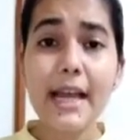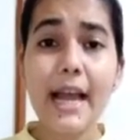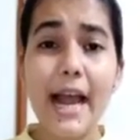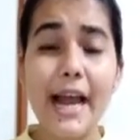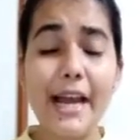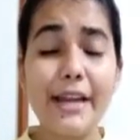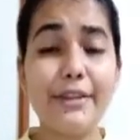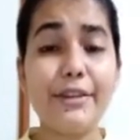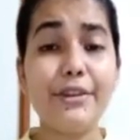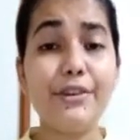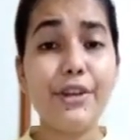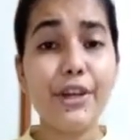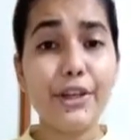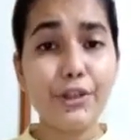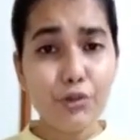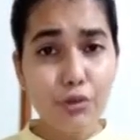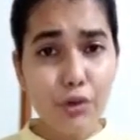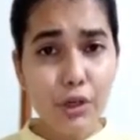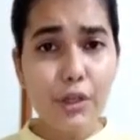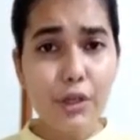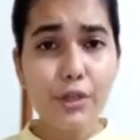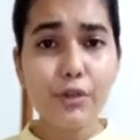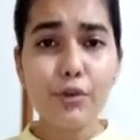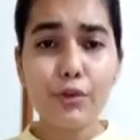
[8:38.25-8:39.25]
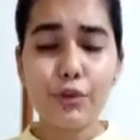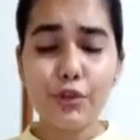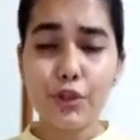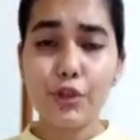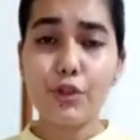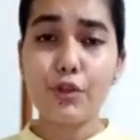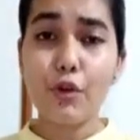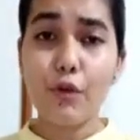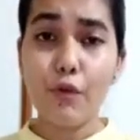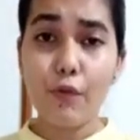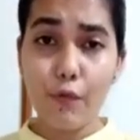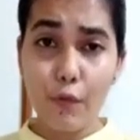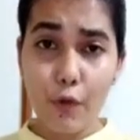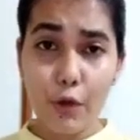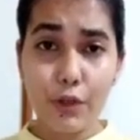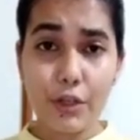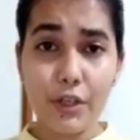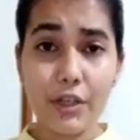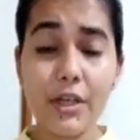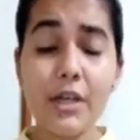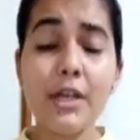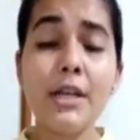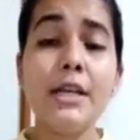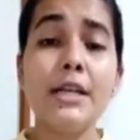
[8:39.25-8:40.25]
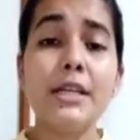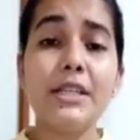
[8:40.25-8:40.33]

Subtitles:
and the natural sources of water